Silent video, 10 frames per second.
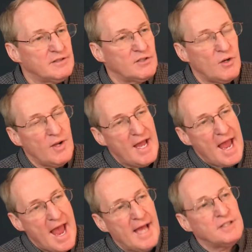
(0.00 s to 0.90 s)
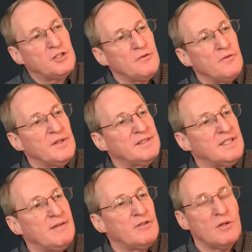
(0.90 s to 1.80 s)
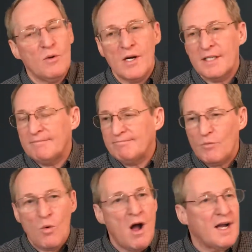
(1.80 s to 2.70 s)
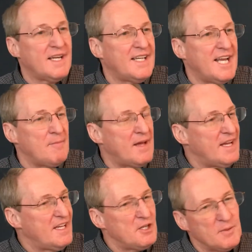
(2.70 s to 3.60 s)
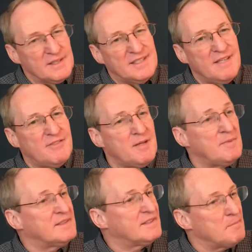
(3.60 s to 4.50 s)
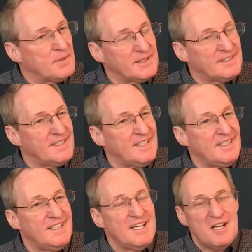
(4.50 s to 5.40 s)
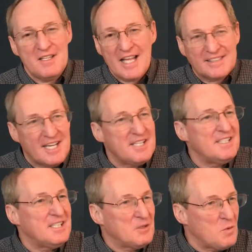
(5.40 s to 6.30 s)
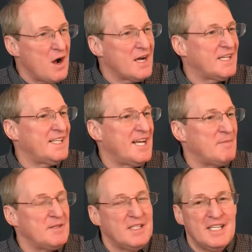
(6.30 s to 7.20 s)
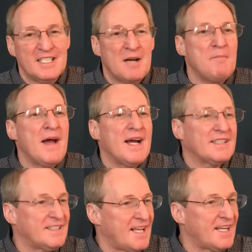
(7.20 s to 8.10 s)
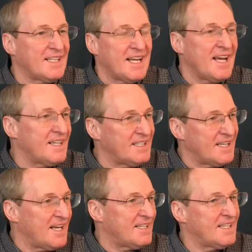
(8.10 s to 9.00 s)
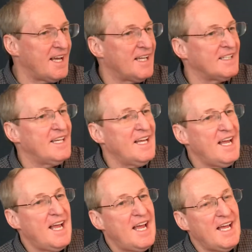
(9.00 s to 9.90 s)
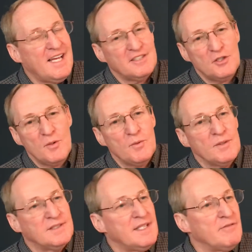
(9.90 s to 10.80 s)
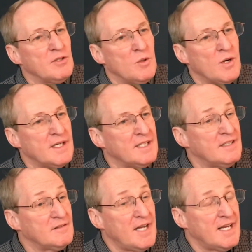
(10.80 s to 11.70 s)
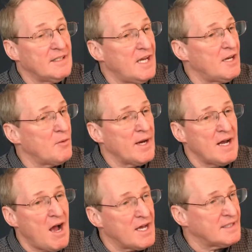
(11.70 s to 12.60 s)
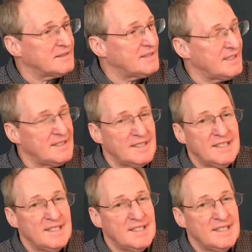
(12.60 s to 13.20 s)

So as you've received the Lord, walk in him. You received him in simplicity. That's how you need to walk in him. You need to come back to that again and again and again. As you receive the Lord in great honesty